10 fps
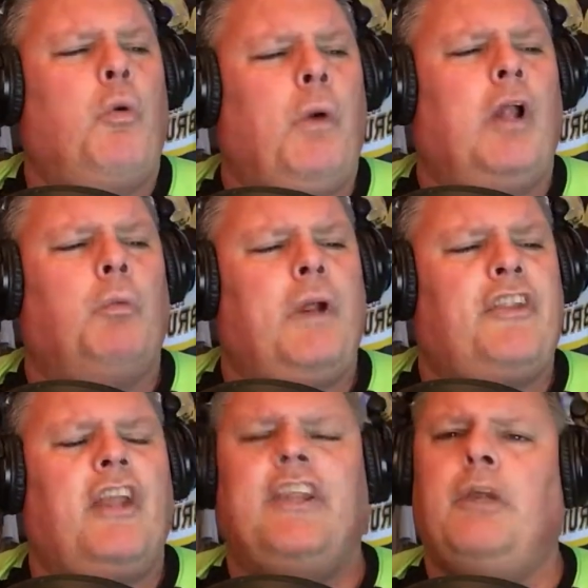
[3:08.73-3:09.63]
Well,
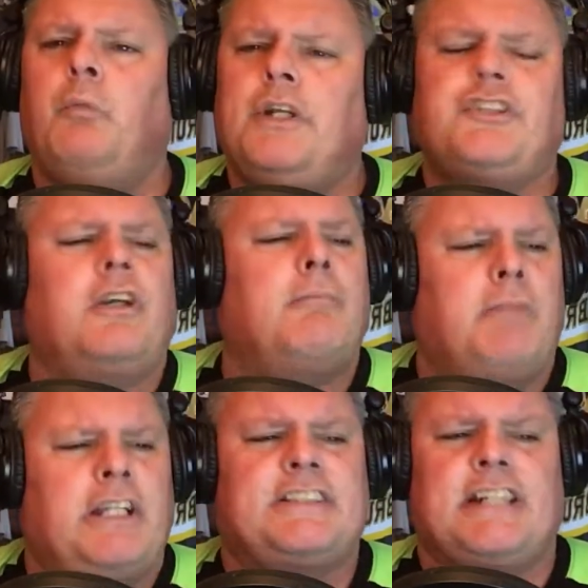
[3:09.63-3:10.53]
with the winter
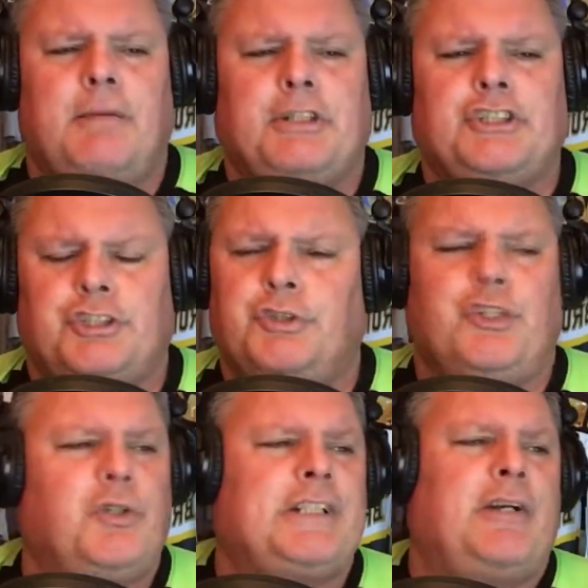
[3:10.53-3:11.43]
months coming soon,
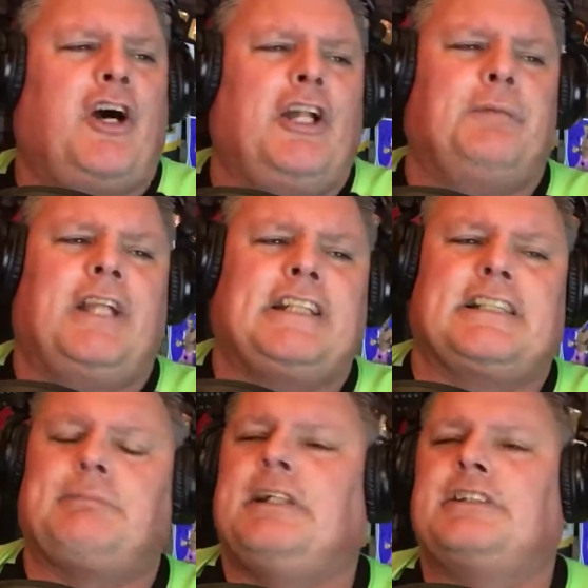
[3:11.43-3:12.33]
no doubt Hollywood would like
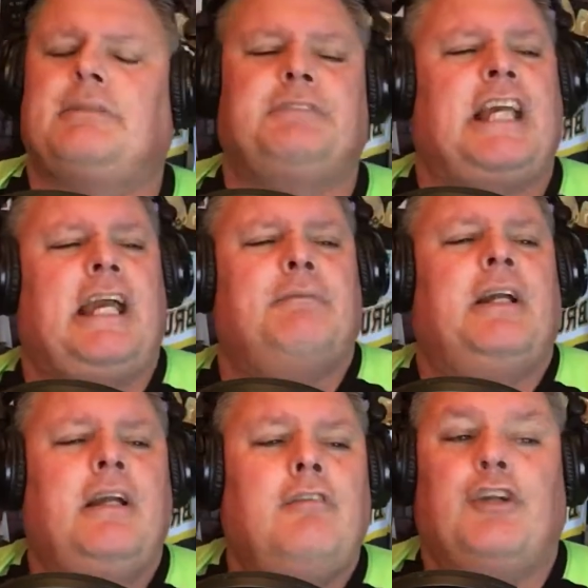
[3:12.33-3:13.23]
to spend some time,
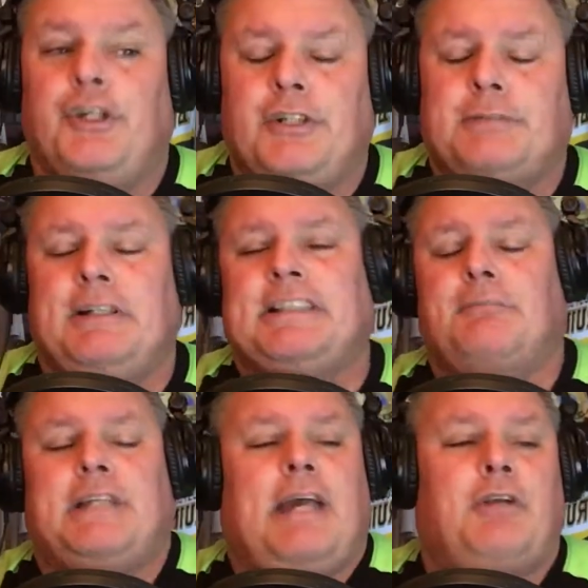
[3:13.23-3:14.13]
for you to spend
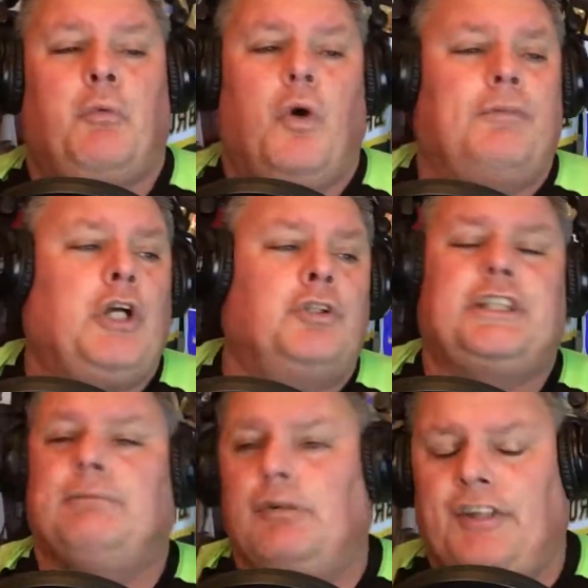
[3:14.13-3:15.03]
some time in a warm,
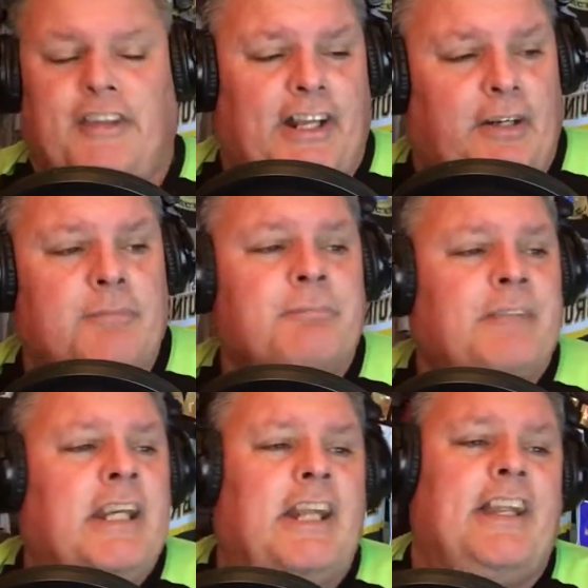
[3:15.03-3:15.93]
cozy movie theater.
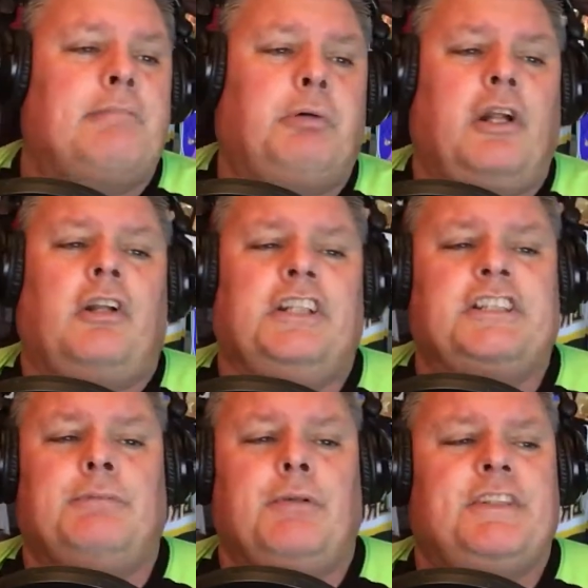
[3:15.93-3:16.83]
And they have put out a
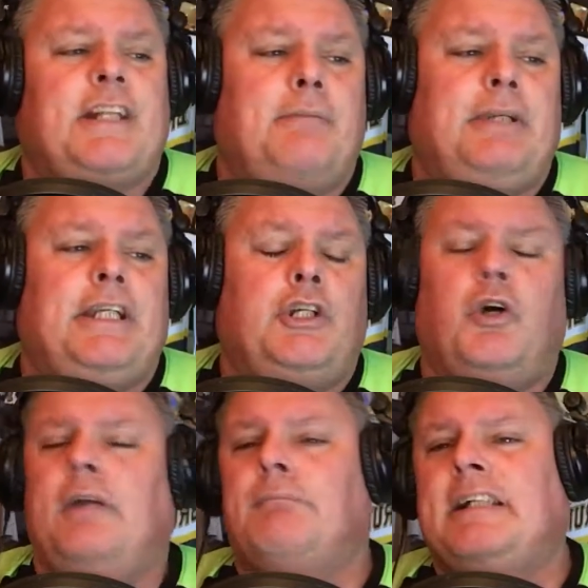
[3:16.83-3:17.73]
list of movies that are being
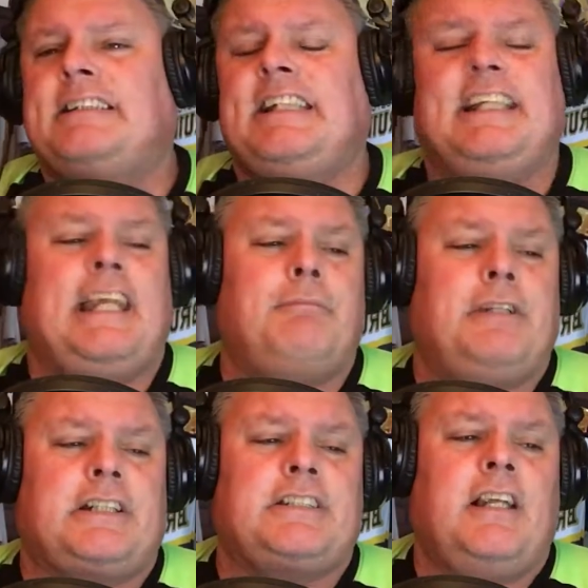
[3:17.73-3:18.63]
coined must-see, can't
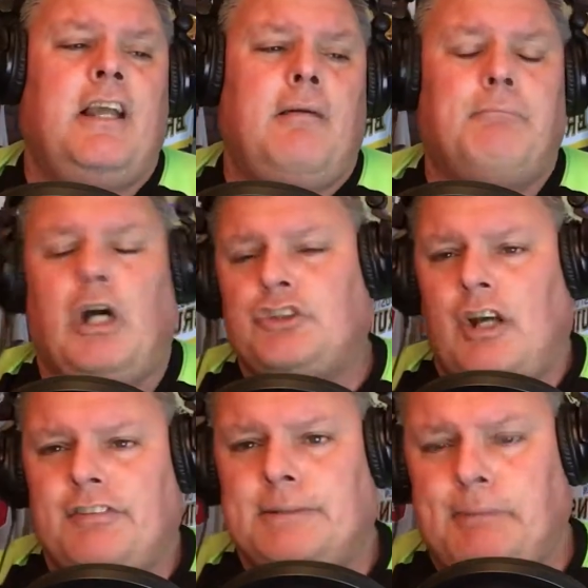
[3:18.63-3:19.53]
mix, box
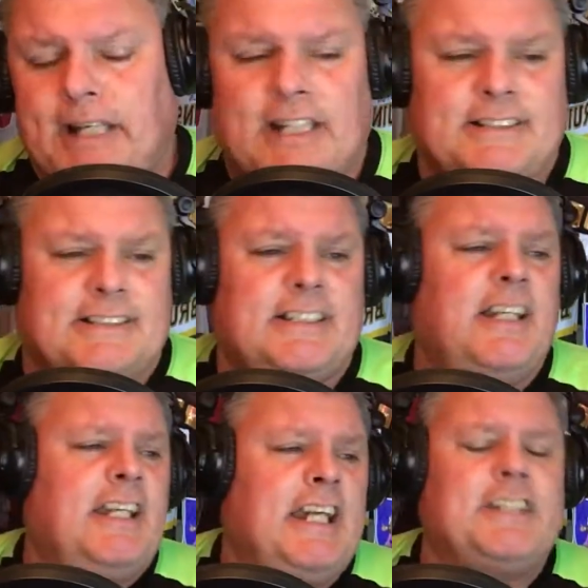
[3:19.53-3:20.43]
office bonanzas.
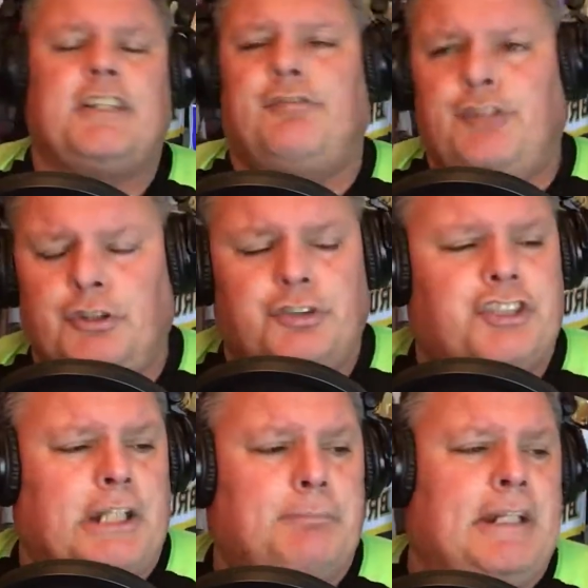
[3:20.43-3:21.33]
Here's a few
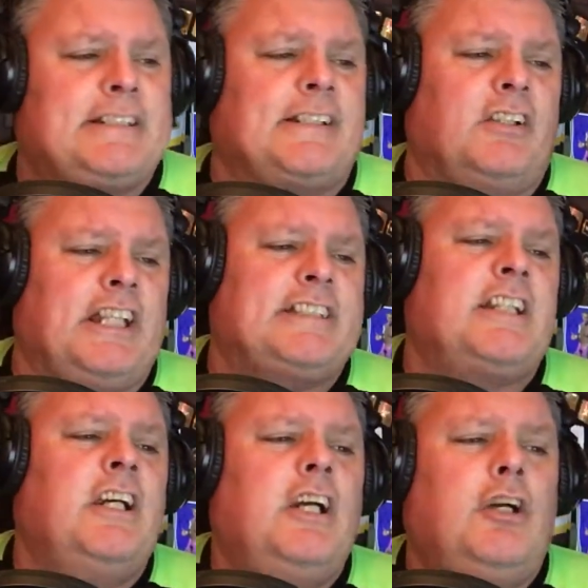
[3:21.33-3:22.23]
sneak peeks at the
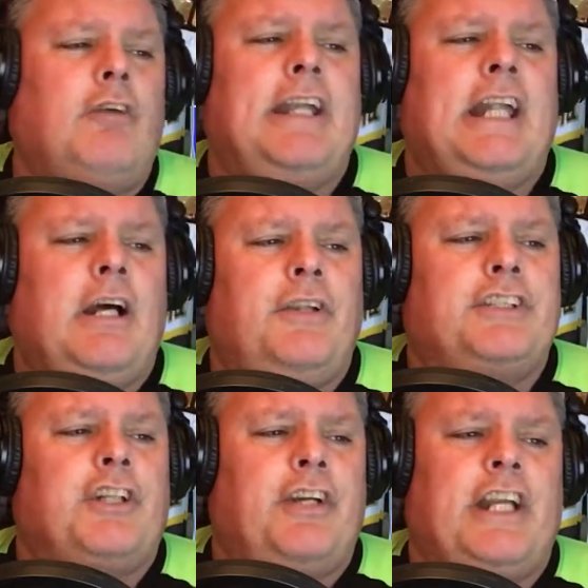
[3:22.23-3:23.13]
list. Right now,
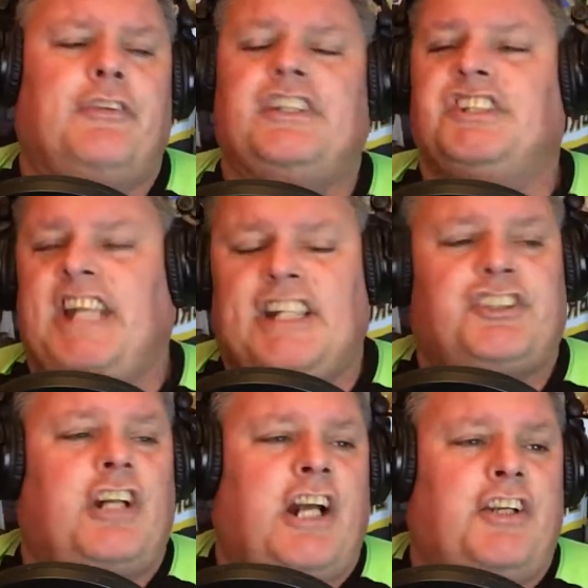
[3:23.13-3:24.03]
that's already out, The
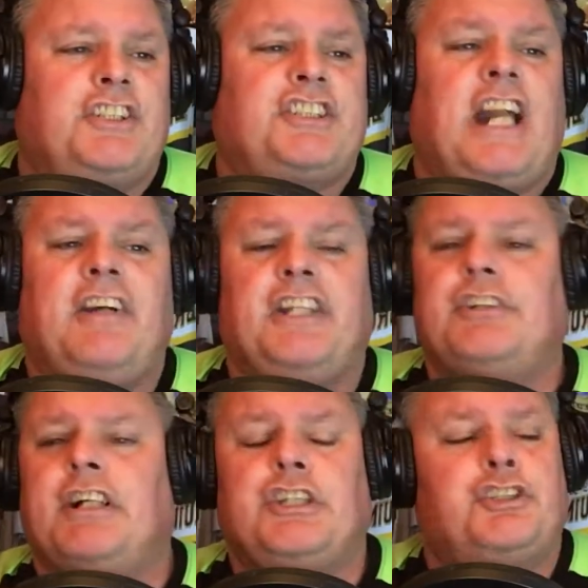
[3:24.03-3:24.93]
Disaster Artist, starring and
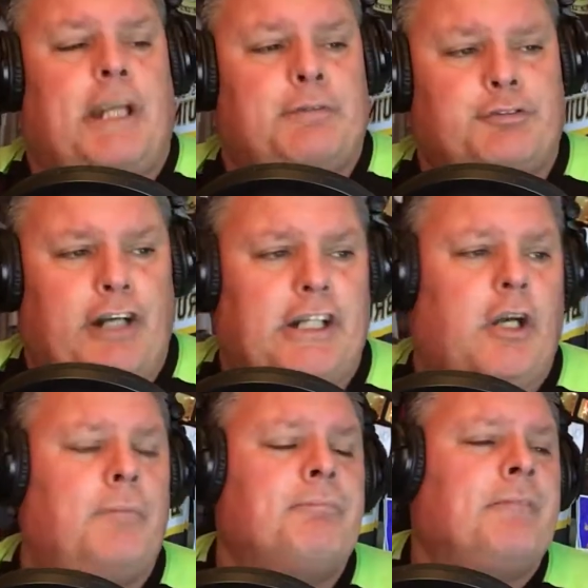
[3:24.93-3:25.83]
directing James
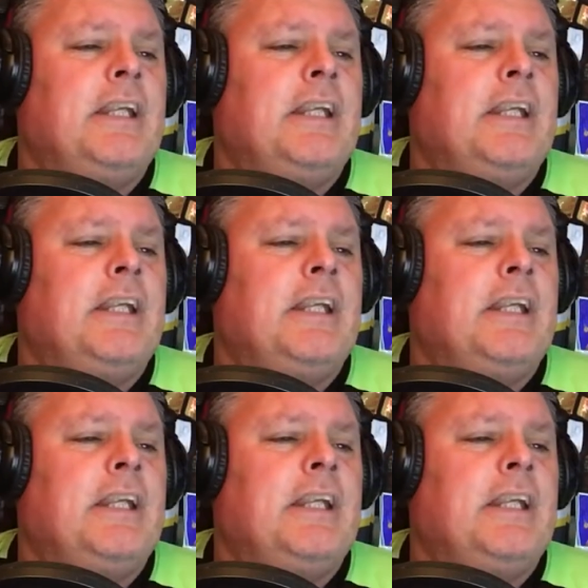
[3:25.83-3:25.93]
Franco.